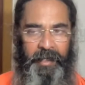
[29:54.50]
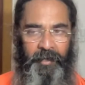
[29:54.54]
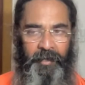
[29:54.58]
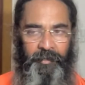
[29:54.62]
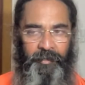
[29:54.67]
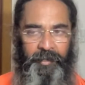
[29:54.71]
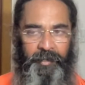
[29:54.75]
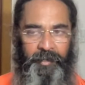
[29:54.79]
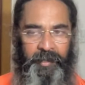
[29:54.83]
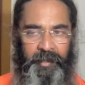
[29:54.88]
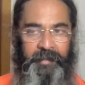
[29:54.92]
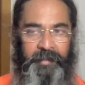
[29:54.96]

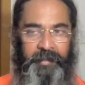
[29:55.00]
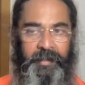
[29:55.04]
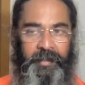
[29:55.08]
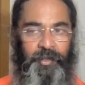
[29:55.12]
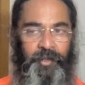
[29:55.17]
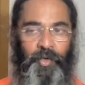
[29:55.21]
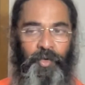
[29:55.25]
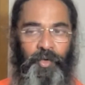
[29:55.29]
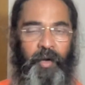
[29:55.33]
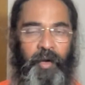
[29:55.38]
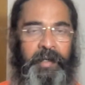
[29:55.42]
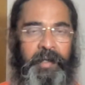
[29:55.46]
this
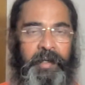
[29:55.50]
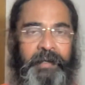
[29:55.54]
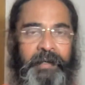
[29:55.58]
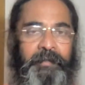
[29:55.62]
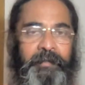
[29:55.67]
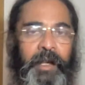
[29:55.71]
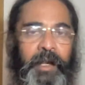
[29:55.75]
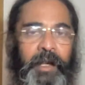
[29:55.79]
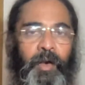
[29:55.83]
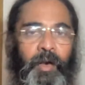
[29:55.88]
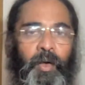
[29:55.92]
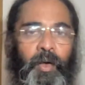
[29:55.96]
is not
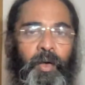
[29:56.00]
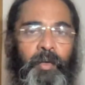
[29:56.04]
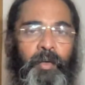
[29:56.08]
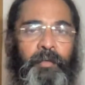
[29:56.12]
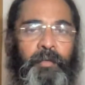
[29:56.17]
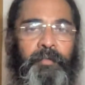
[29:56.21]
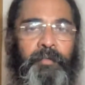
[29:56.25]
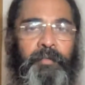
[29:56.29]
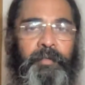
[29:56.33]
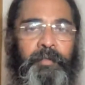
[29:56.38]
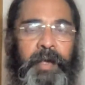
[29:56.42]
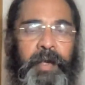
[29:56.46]
given a lot
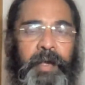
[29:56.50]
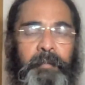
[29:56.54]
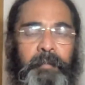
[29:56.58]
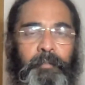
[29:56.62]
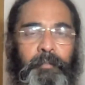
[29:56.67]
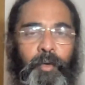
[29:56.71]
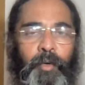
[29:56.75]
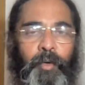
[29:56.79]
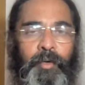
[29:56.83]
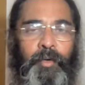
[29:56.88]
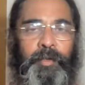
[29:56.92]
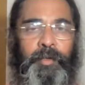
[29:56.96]
of
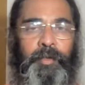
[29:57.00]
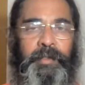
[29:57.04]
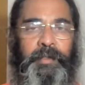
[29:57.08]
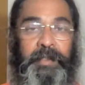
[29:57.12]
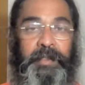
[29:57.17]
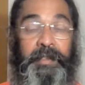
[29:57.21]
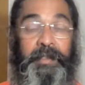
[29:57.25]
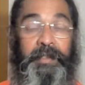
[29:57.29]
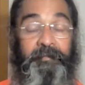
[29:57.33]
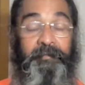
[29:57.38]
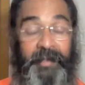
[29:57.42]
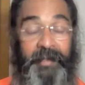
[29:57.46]

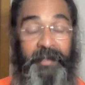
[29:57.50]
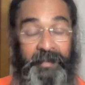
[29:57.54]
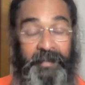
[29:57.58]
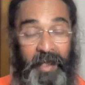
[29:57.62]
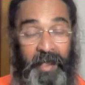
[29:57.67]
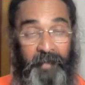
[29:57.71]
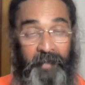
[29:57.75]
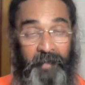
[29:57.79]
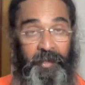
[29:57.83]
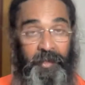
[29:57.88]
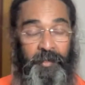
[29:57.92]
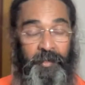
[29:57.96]
importance in the
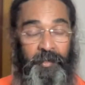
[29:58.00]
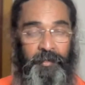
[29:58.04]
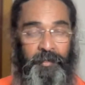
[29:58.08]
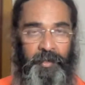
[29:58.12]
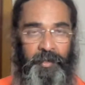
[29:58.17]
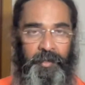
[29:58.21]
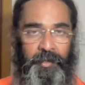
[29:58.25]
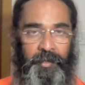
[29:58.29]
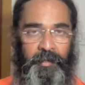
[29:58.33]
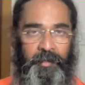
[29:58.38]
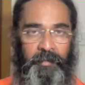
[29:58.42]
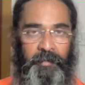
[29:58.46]
Vedantic
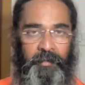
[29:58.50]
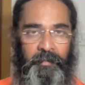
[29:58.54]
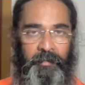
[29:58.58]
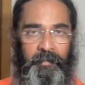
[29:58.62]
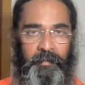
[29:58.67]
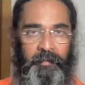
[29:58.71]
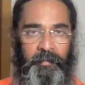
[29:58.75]
tradition.